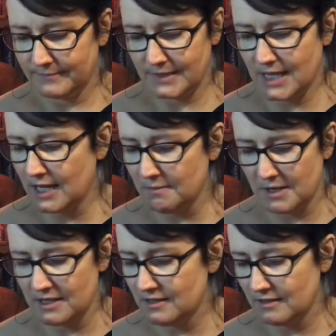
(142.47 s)
take a
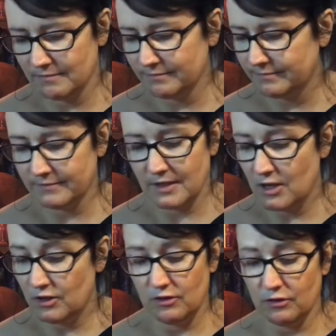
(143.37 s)
minute.
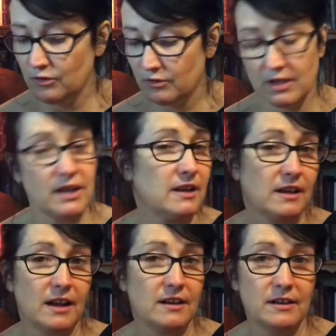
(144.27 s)
You know, you could light a
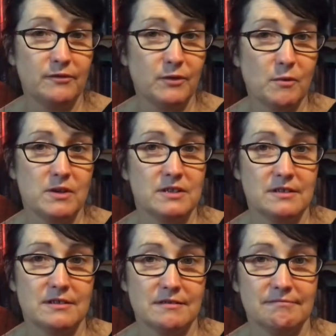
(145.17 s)
candle if you wanted
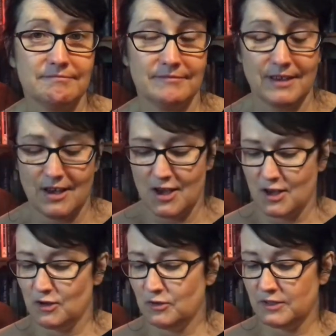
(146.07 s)
to.
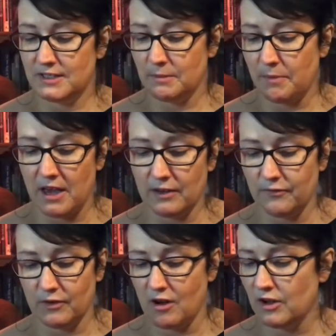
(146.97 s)
You could sit back if
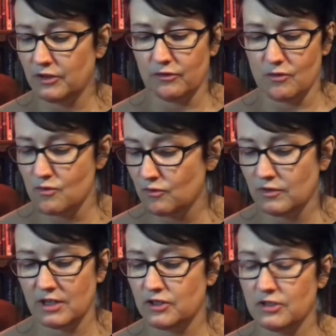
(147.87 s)
you're on your own
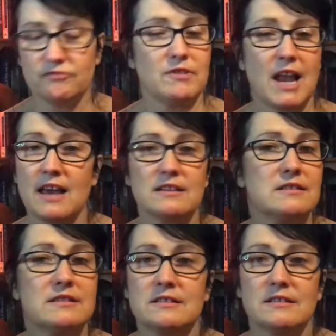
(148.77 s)
and just
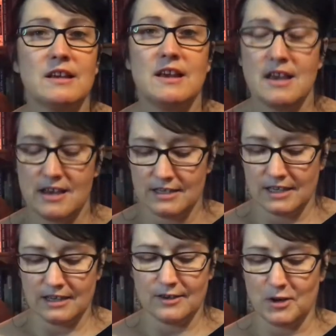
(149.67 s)
relax.
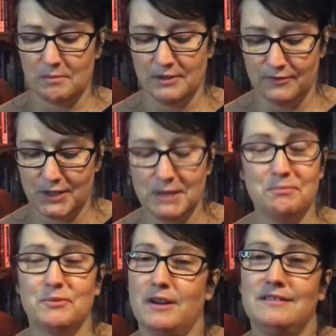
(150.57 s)
Take a couple of deep
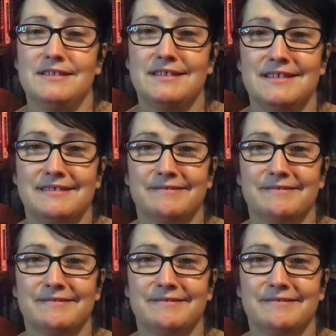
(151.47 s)
breaths.